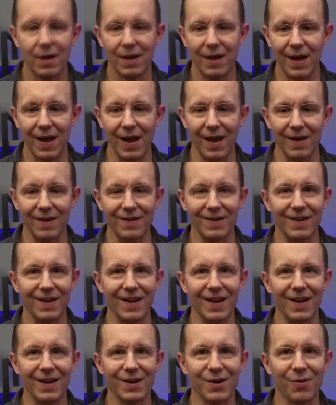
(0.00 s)
and
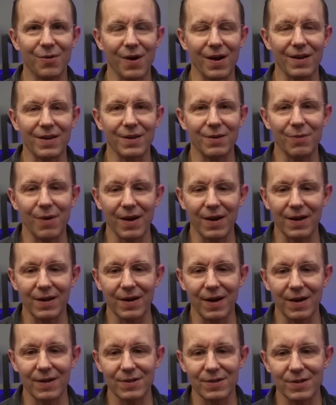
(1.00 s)
it correctly
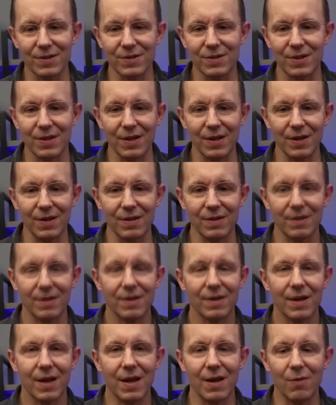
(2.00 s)
recognizes the
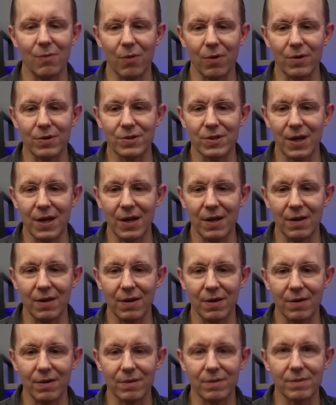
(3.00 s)
keywords in
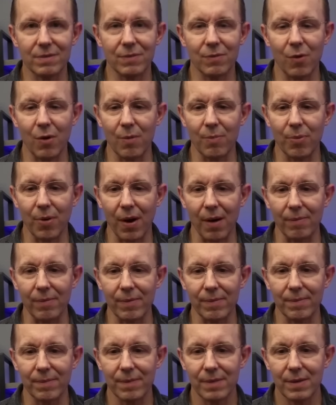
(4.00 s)
the word
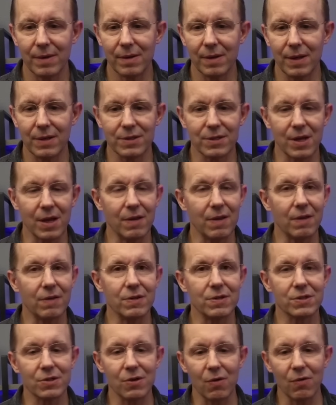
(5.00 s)
problem that say that the
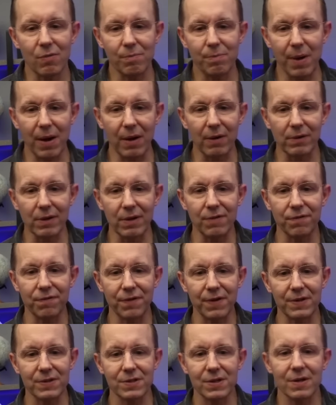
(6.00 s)
stone barely
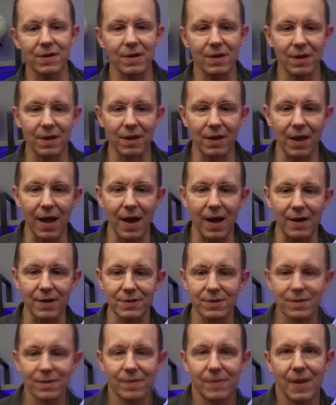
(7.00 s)
fits into the
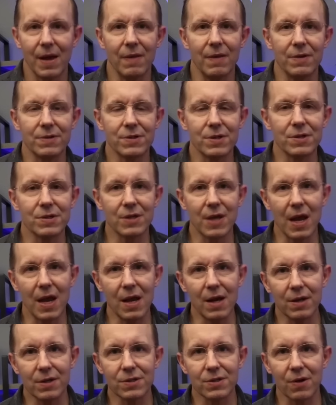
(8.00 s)
glass. And this is
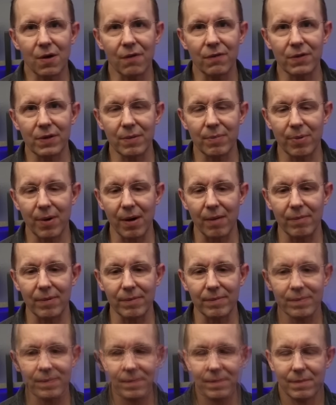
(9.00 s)
key to solving the problem.